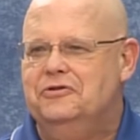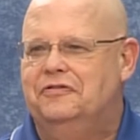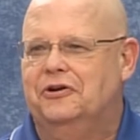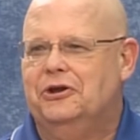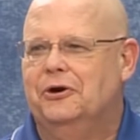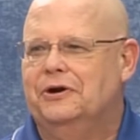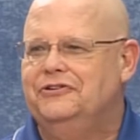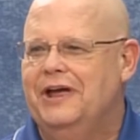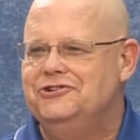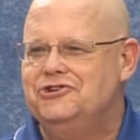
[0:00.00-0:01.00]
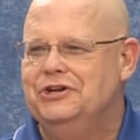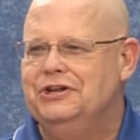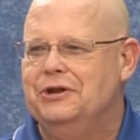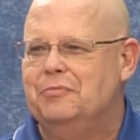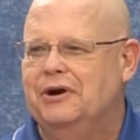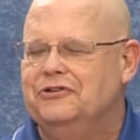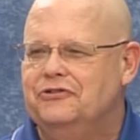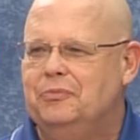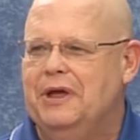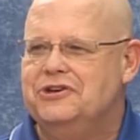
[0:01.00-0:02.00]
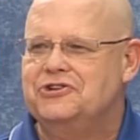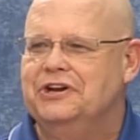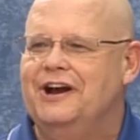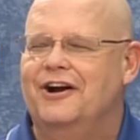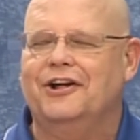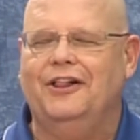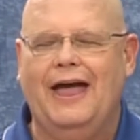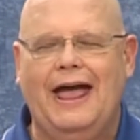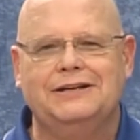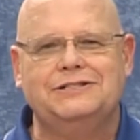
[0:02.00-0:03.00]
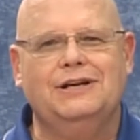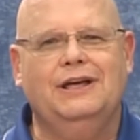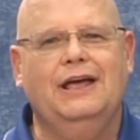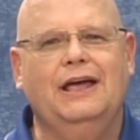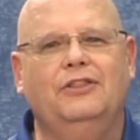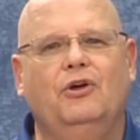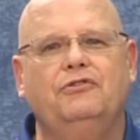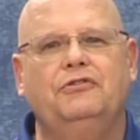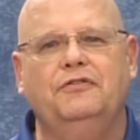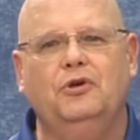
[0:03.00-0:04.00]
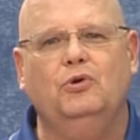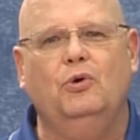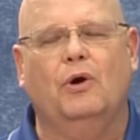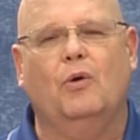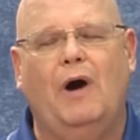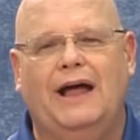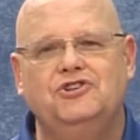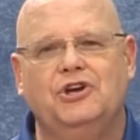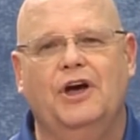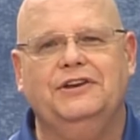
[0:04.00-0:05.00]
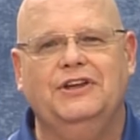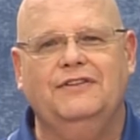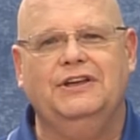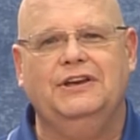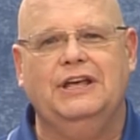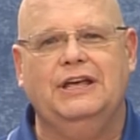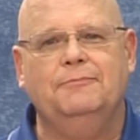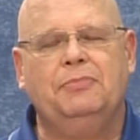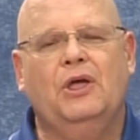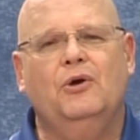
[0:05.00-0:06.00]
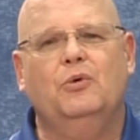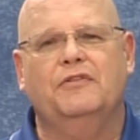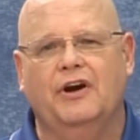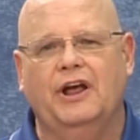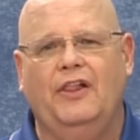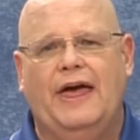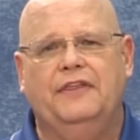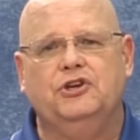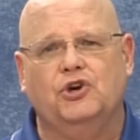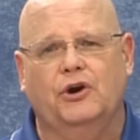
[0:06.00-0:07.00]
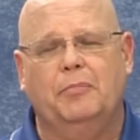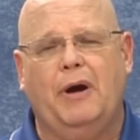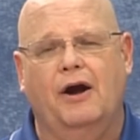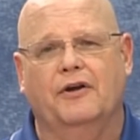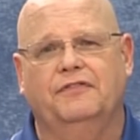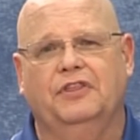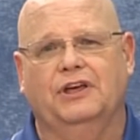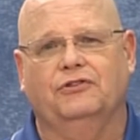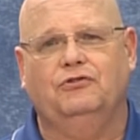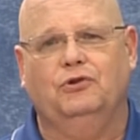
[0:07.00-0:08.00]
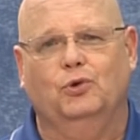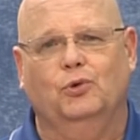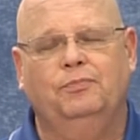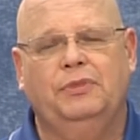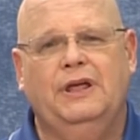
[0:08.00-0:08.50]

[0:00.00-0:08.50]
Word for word: you for your attention and participation in our class. And those of you who are watching on DVD, we're very glad that you're a part of things too.